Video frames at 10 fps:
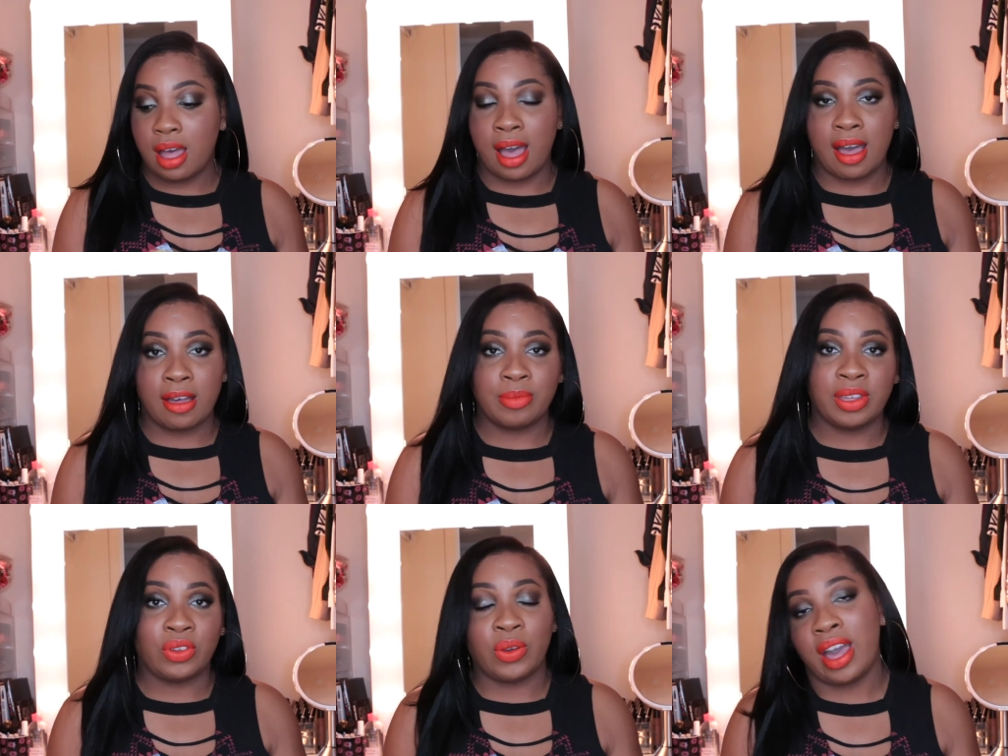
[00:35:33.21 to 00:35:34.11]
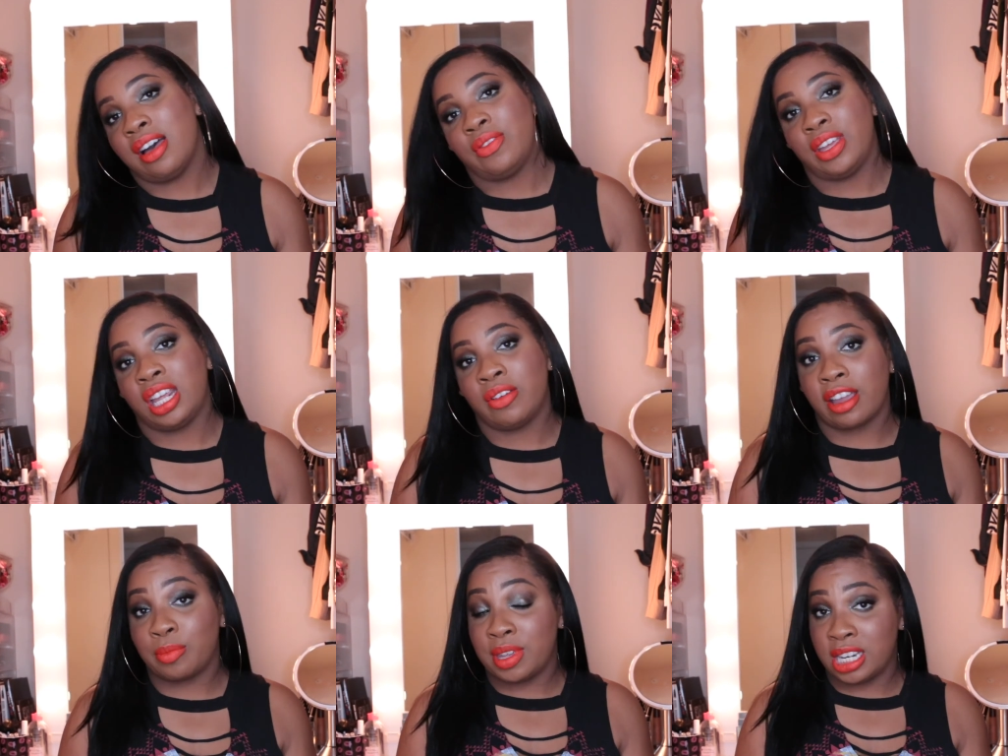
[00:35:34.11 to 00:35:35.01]
If you have any
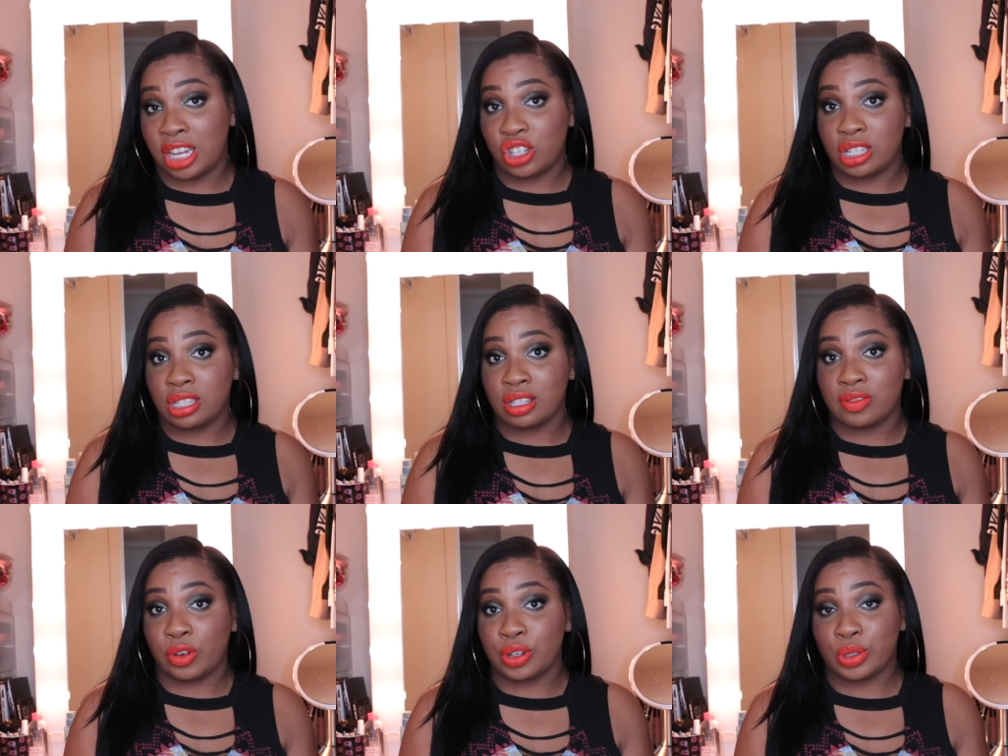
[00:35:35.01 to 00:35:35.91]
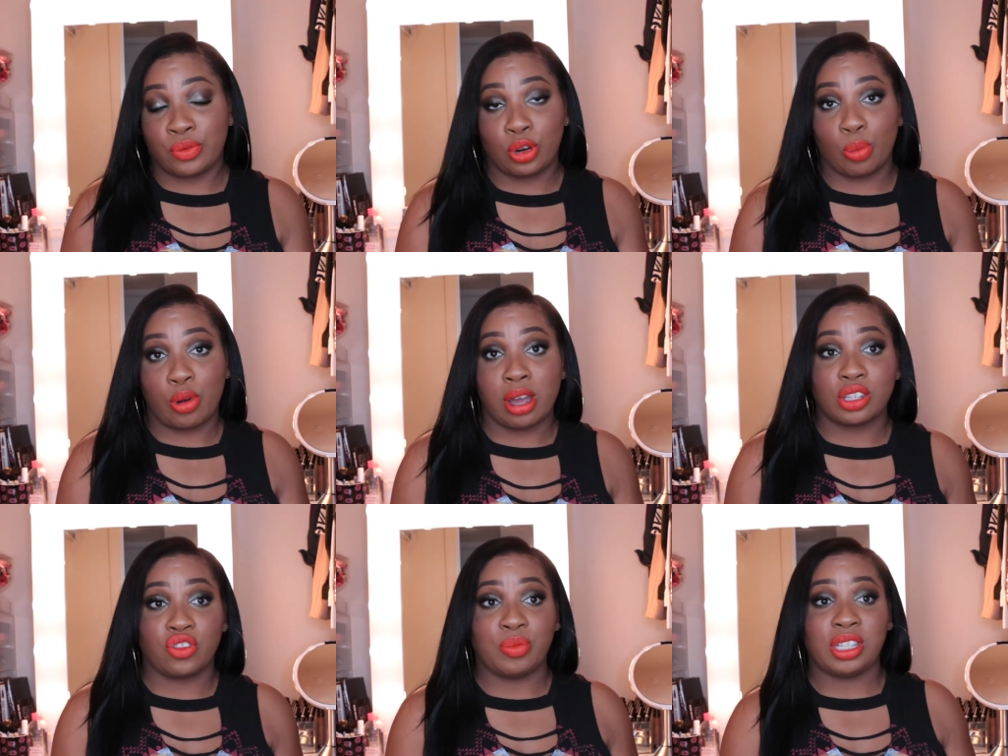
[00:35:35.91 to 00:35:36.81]
recommendations for Sephora
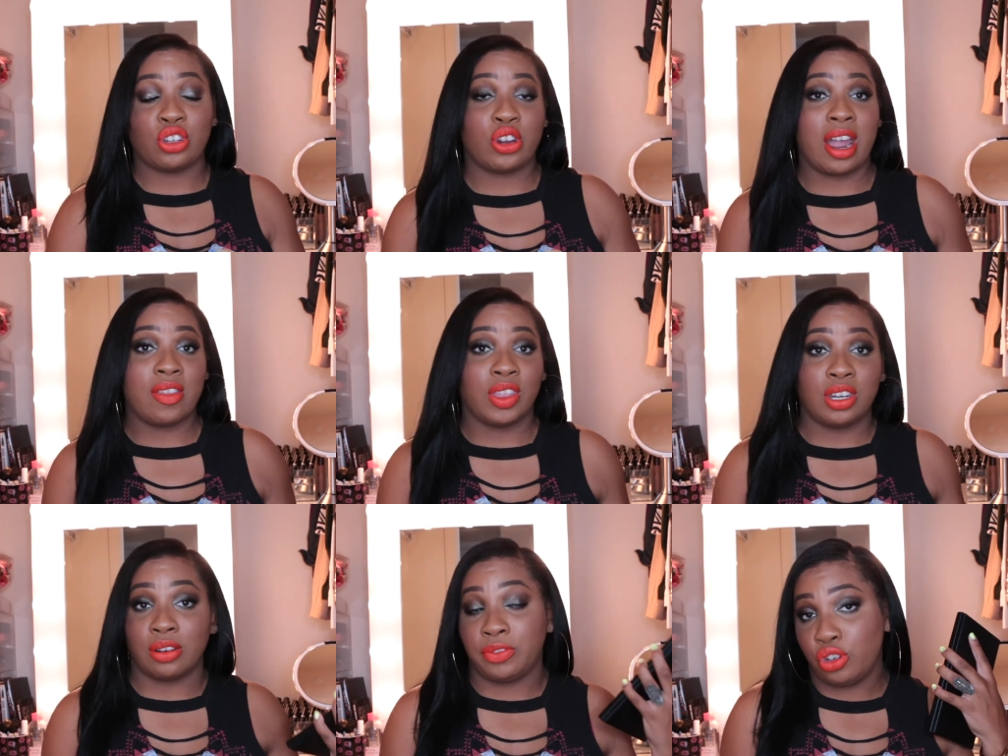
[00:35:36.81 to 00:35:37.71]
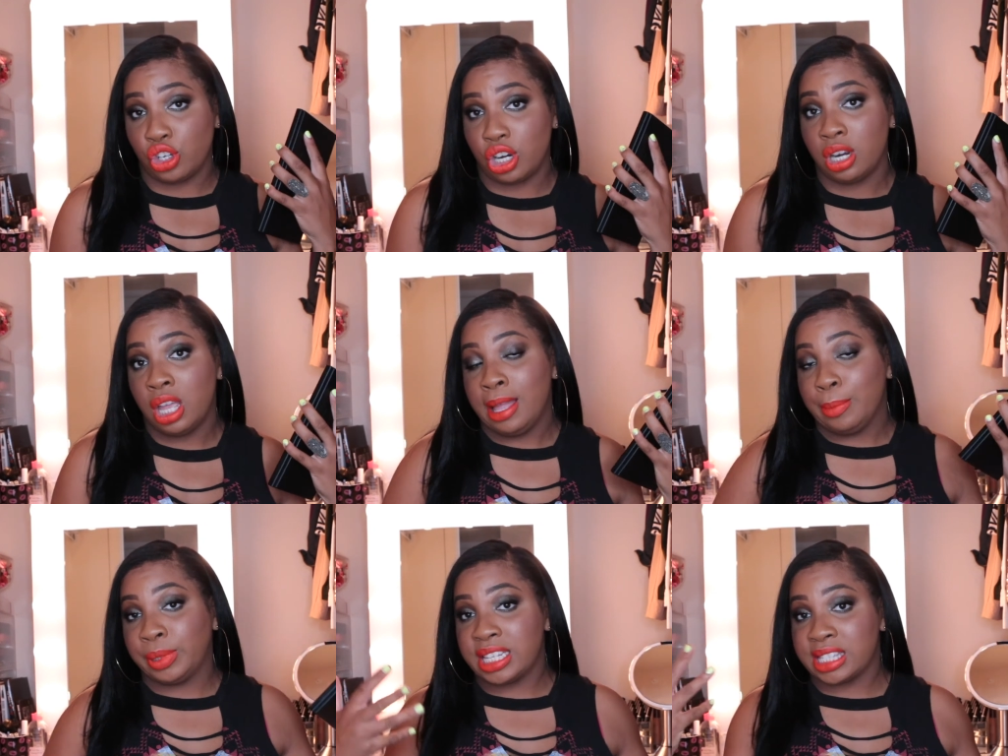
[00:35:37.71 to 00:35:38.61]
products for me to try in the near future,
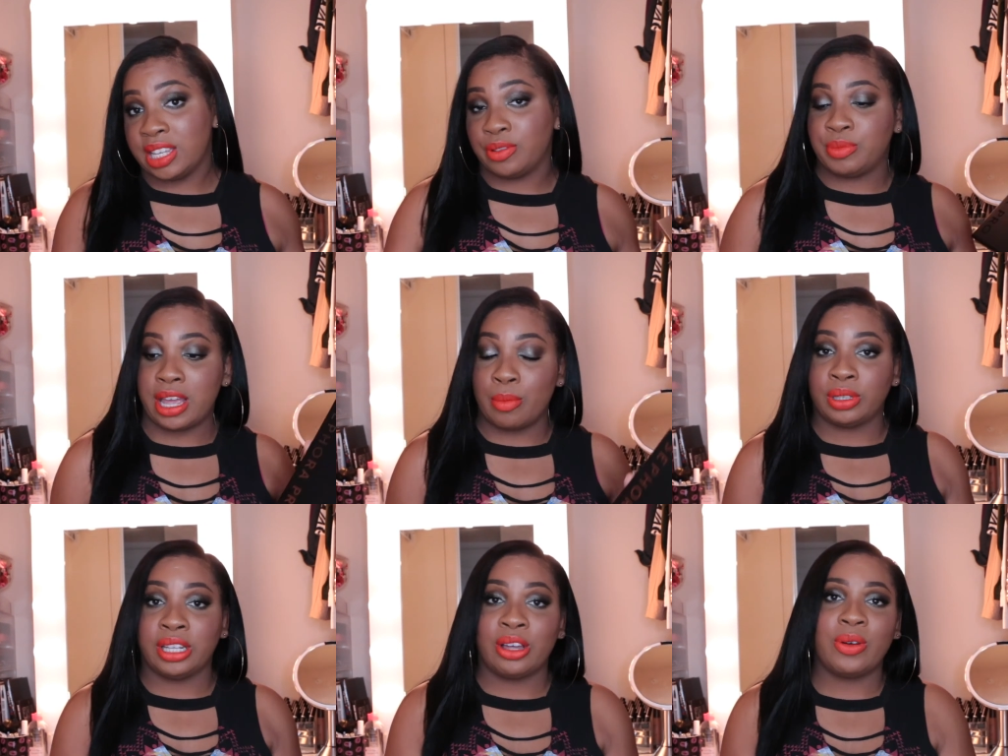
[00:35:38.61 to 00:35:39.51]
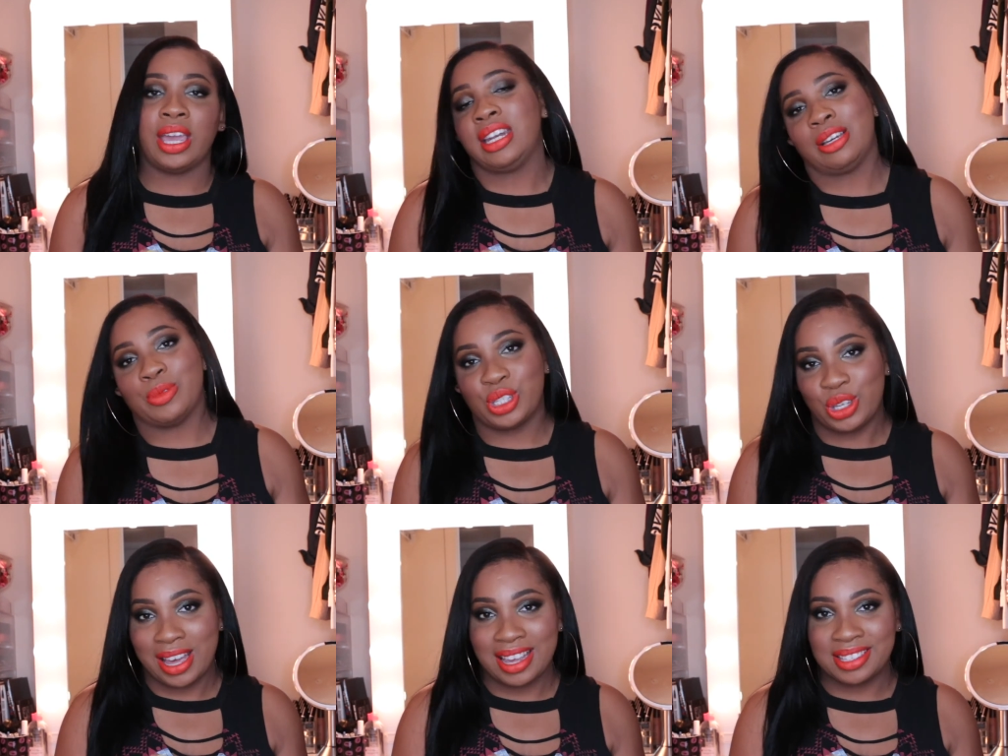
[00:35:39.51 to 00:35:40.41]
please leave them down below, and I will see
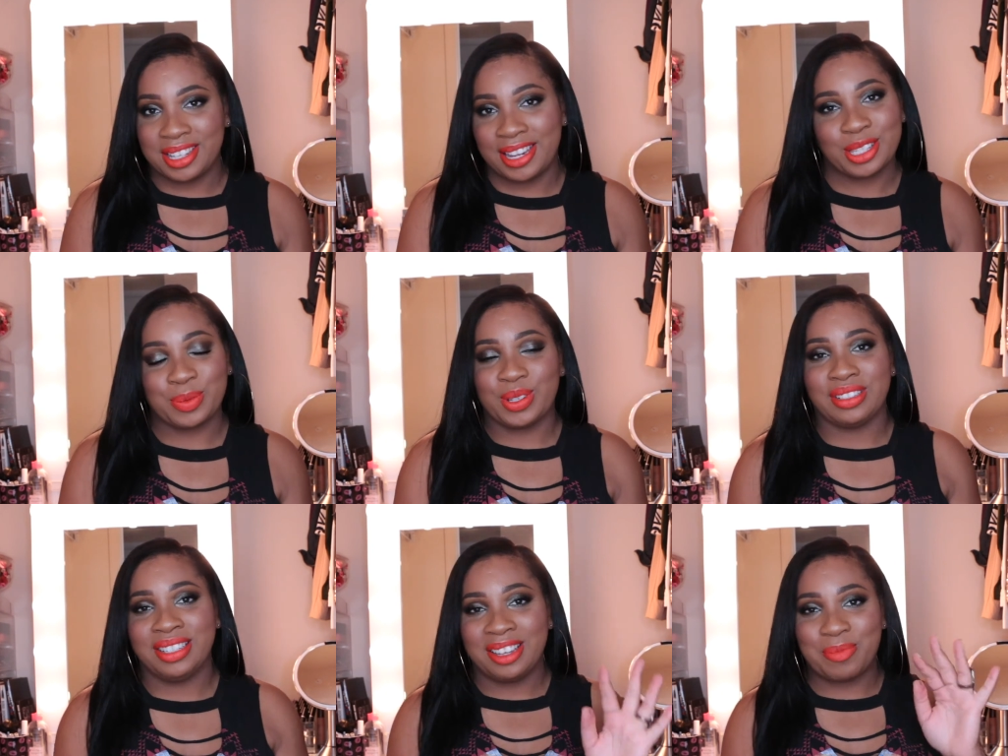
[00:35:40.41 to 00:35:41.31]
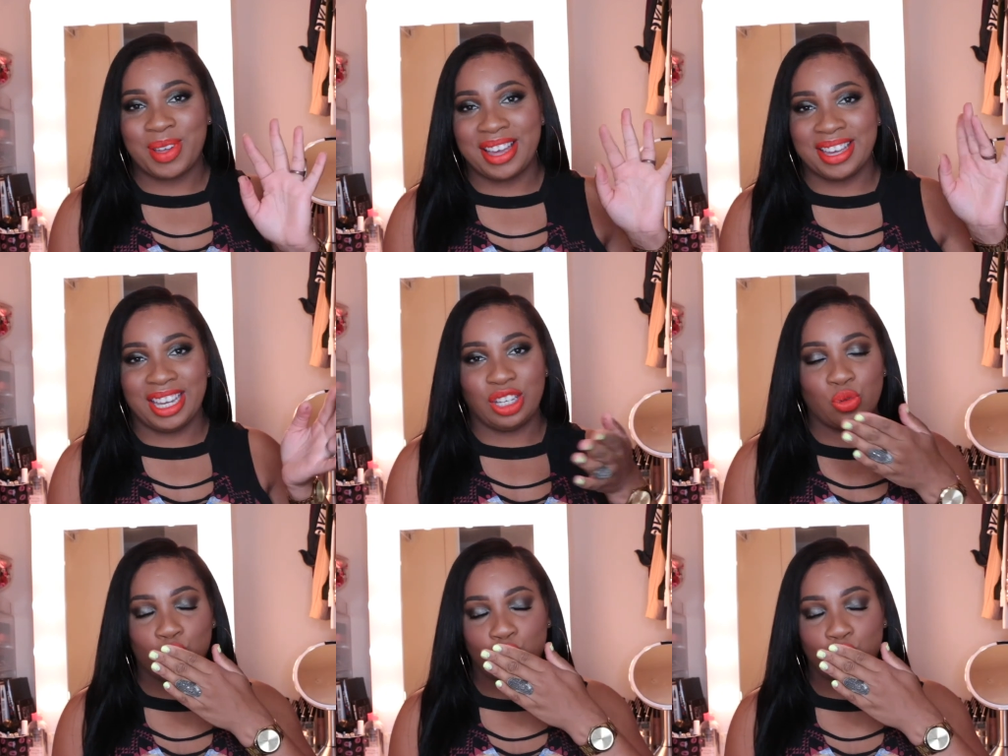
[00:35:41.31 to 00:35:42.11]
you guys in the next one. Bye.